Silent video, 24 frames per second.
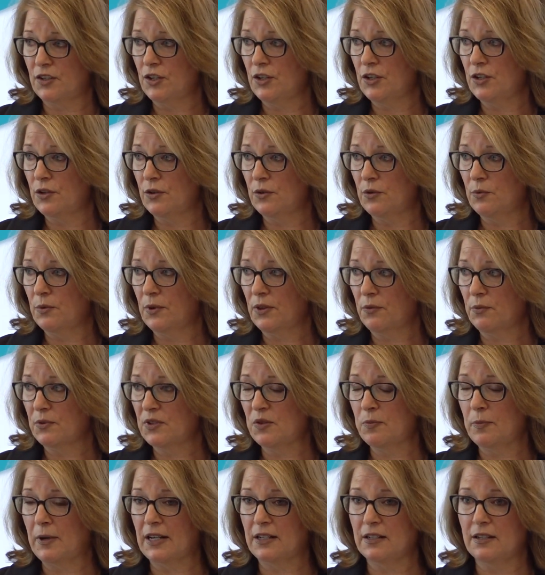to you with
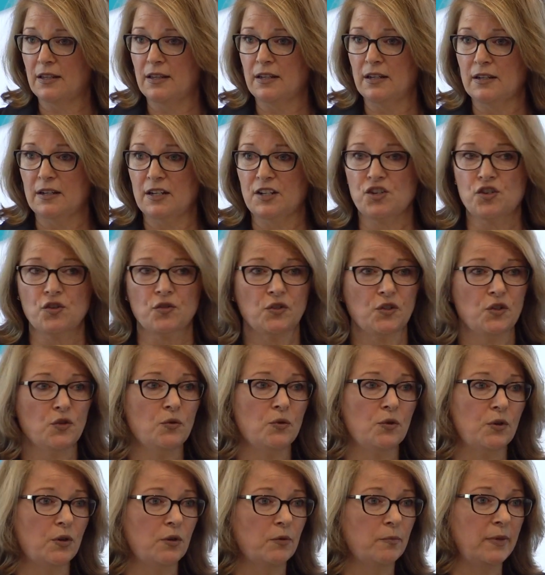respect to the initial
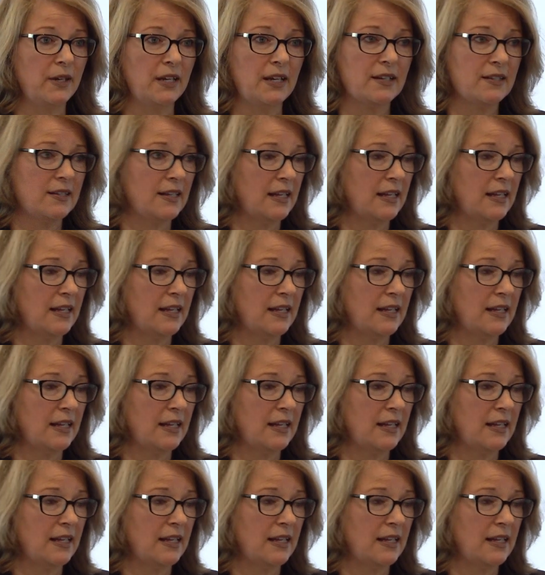tool because